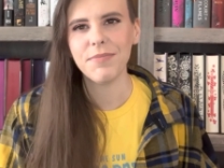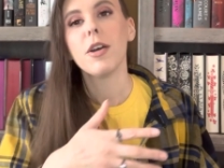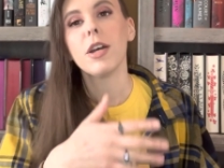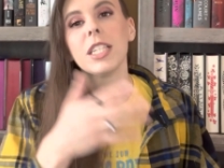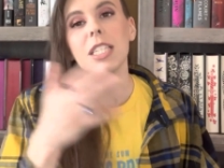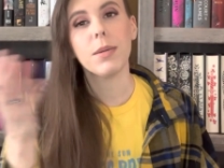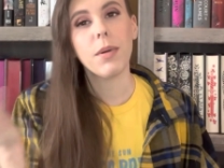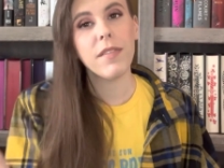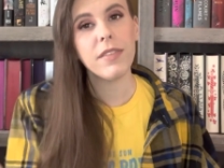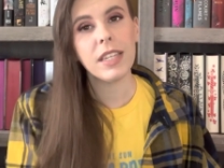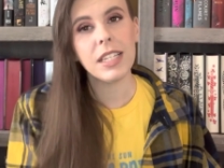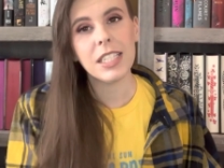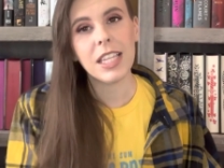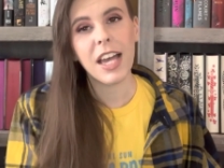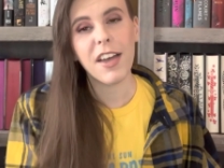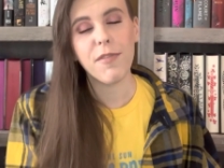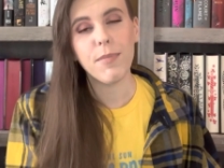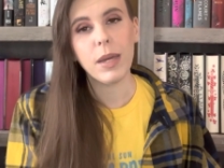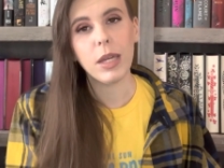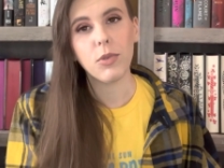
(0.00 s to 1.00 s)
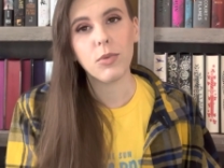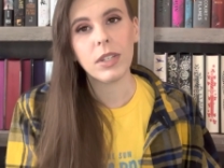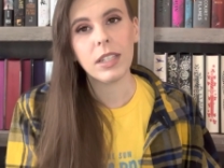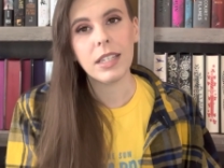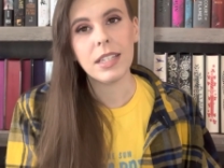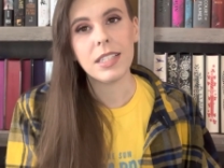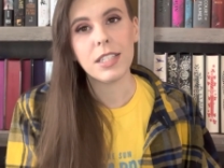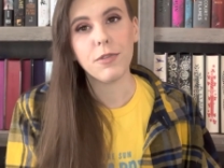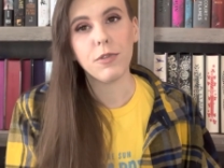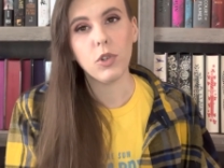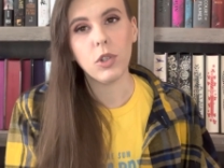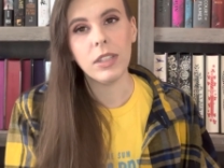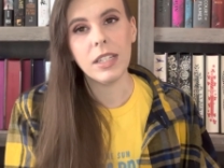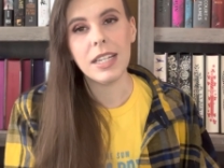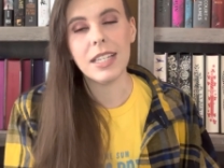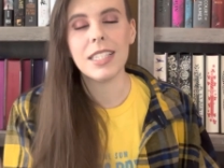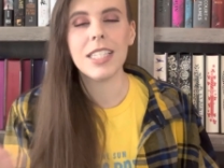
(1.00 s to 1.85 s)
Some of these have been released fully,